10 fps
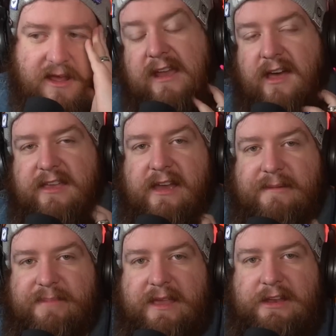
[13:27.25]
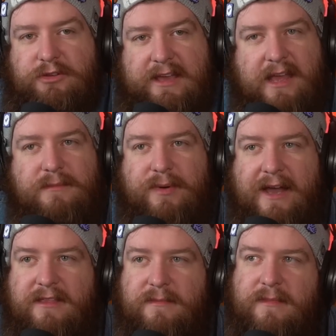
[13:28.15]
They are there and you can
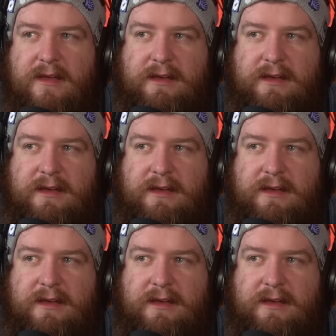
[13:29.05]
buy them.